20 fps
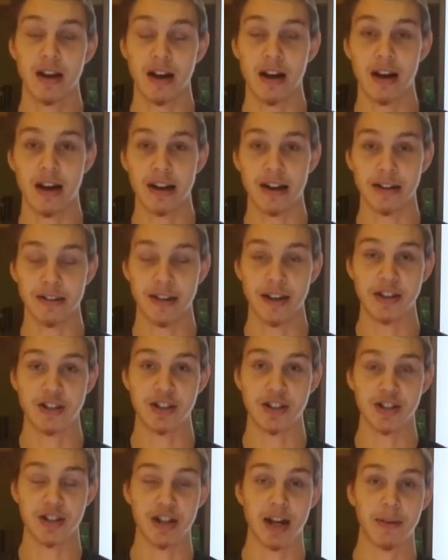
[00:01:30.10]
Uh, in
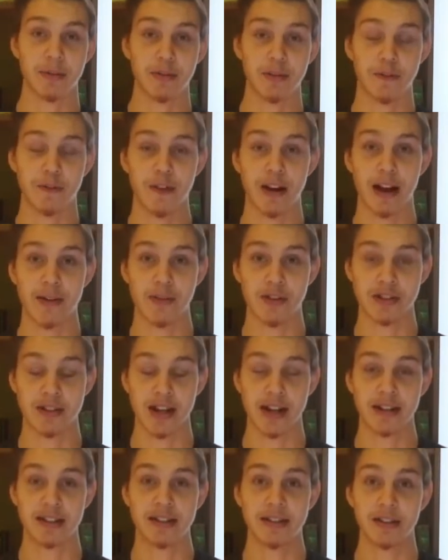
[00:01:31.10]
Galatians chapter 5, verse
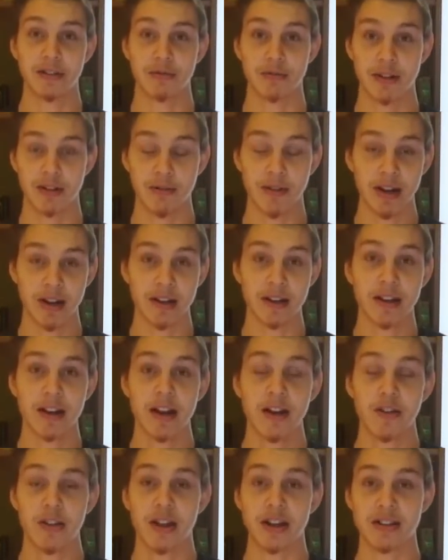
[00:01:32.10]
19 to 21,
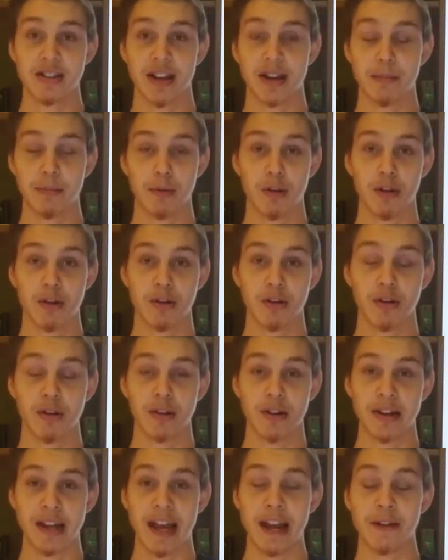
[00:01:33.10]
things like
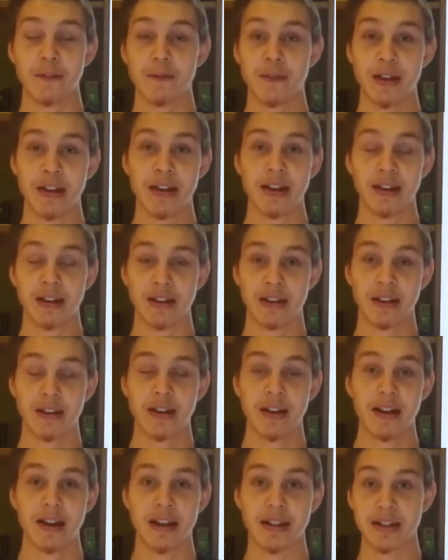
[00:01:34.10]
murder and envy and,
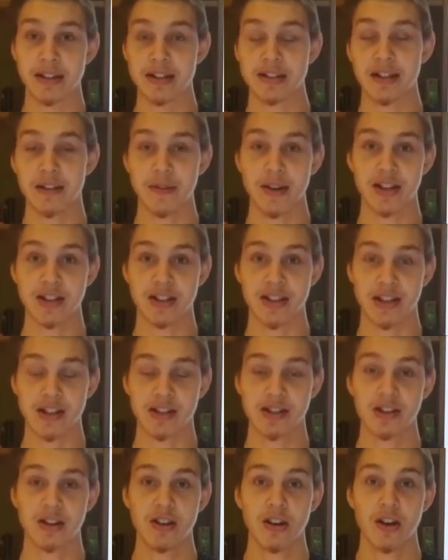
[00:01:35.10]
and
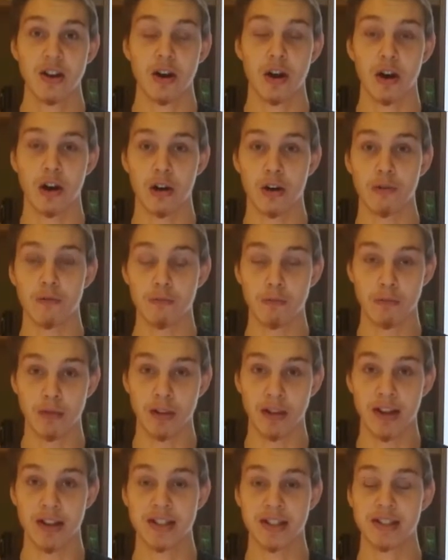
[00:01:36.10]
lasciviousness are
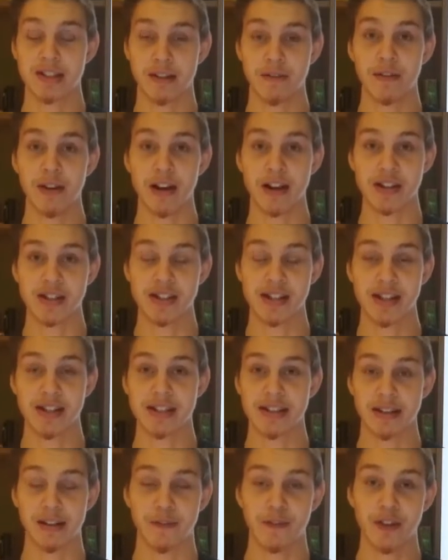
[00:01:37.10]
lusts of the flesh,
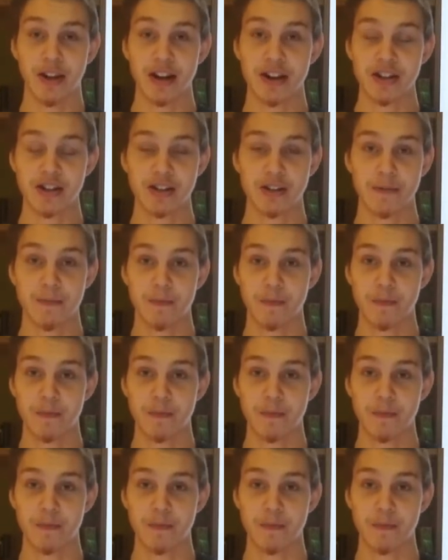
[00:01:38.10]
sins of the flesh.